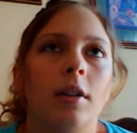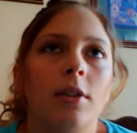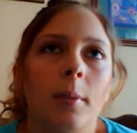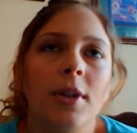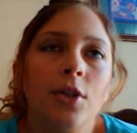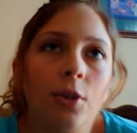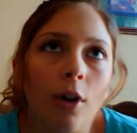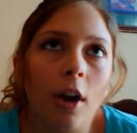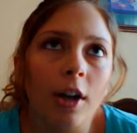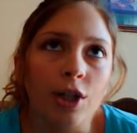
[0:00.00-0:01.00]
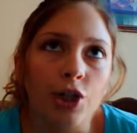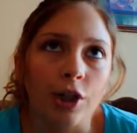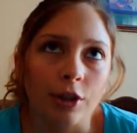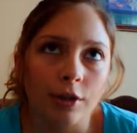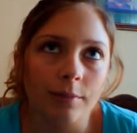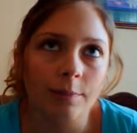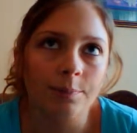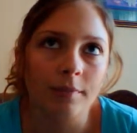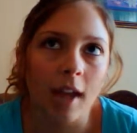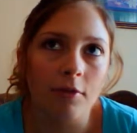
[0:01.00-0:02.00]
so I went to the rocking chair
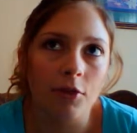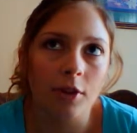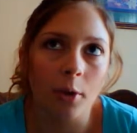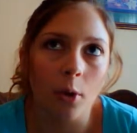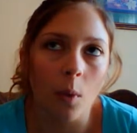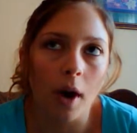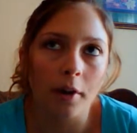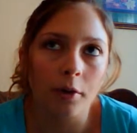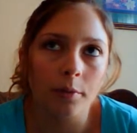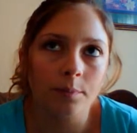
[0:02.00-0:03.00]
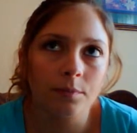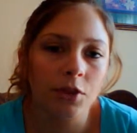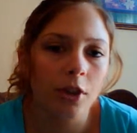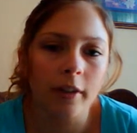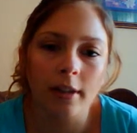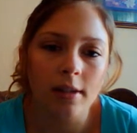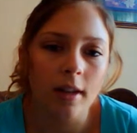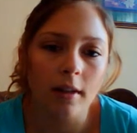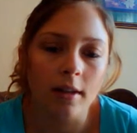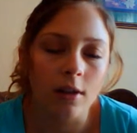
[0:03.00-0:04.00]
after a little while. Sorry, this
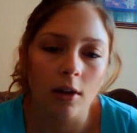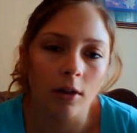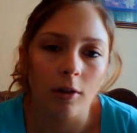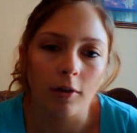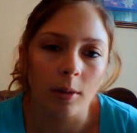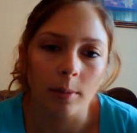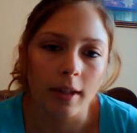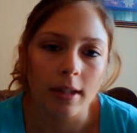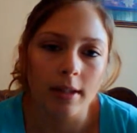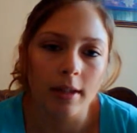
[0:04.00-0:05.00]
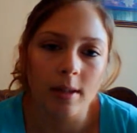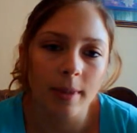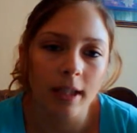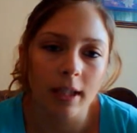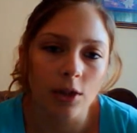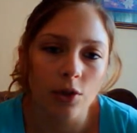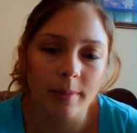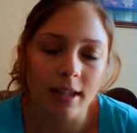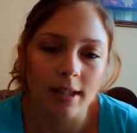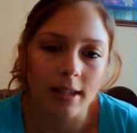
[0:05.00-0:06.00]
is all over the place. It's been like two
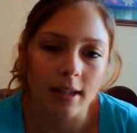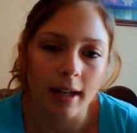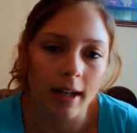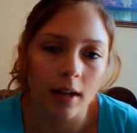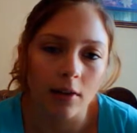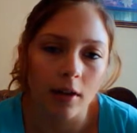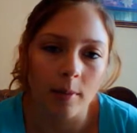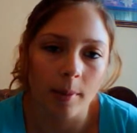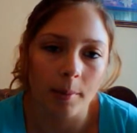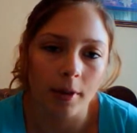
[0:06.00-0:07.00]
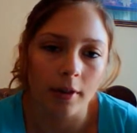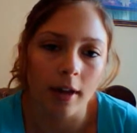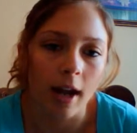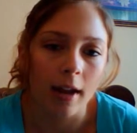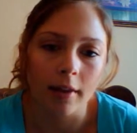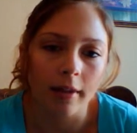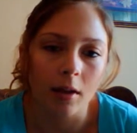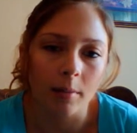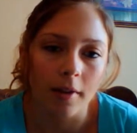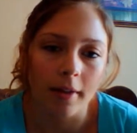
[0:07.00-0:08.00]
months, and I can't really remember anything
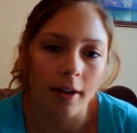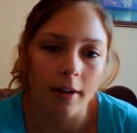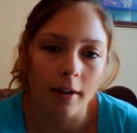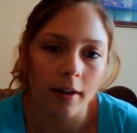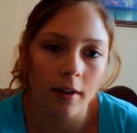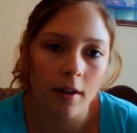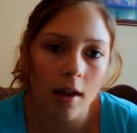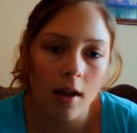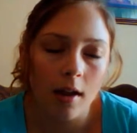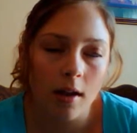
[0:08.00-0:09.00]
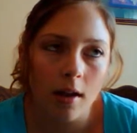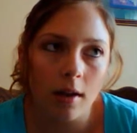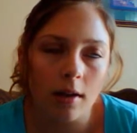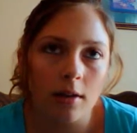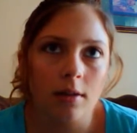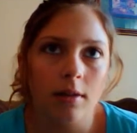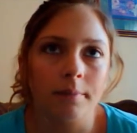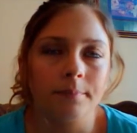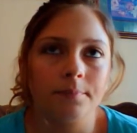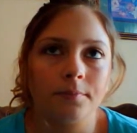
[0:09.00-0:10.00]
about that night.
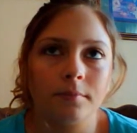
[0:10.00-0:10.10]
Um,